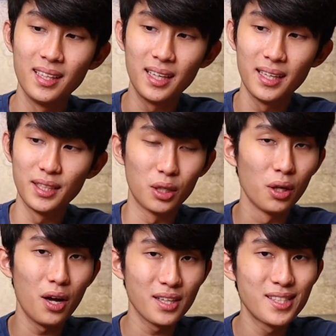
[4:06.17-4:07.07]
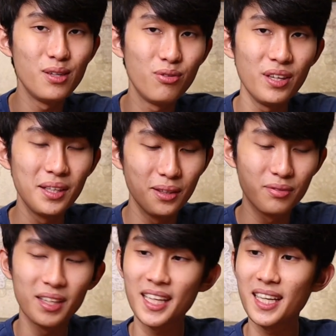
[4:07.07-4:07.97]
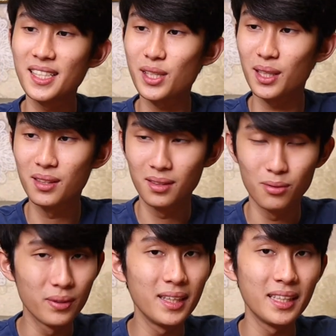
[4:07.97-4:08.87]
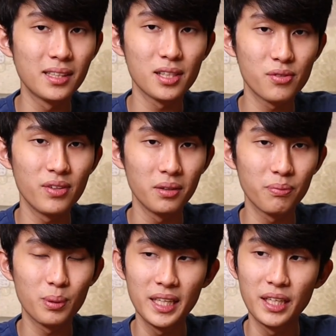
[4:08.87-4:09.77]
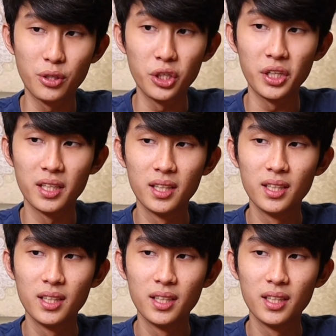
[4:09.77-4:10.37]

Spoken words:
The glossy feel of the case, it really does feel pretty good.